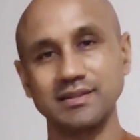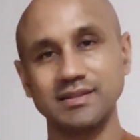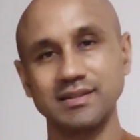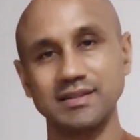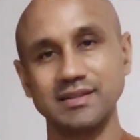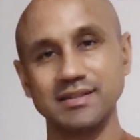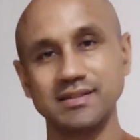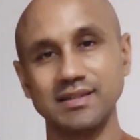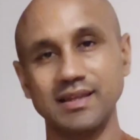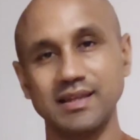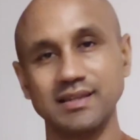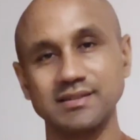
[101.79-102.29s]
to
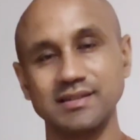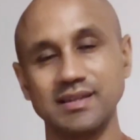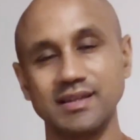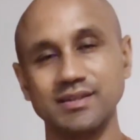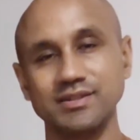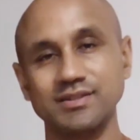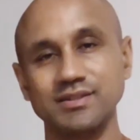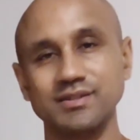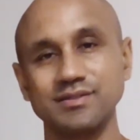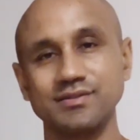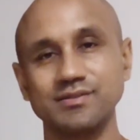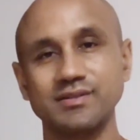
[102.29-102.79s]
the
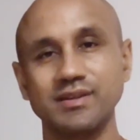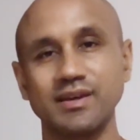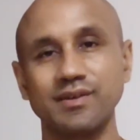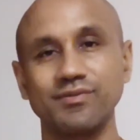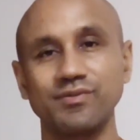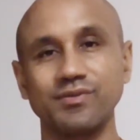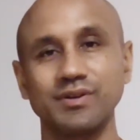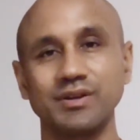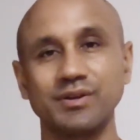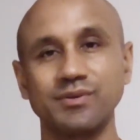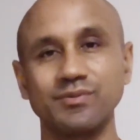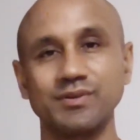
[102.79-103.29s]
cessation of
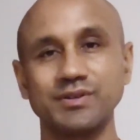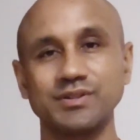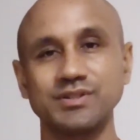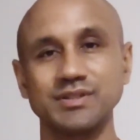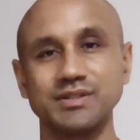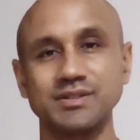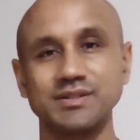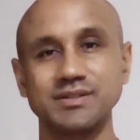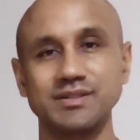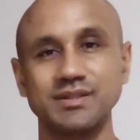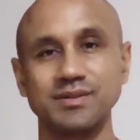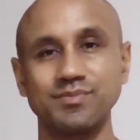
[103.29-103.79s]
suffering, which
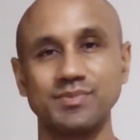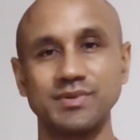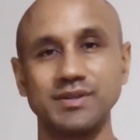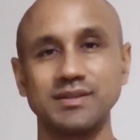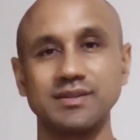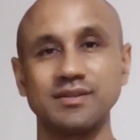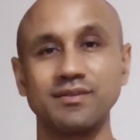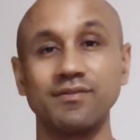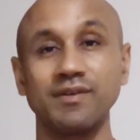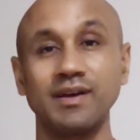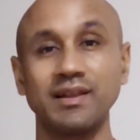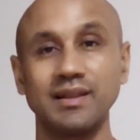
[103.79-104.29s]
is to be
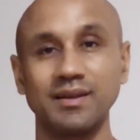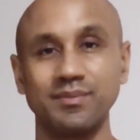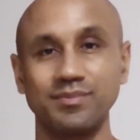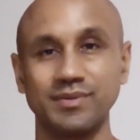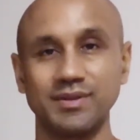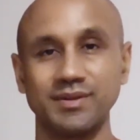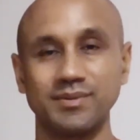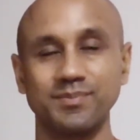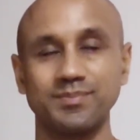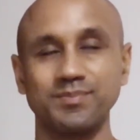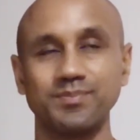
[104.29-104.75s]
developed.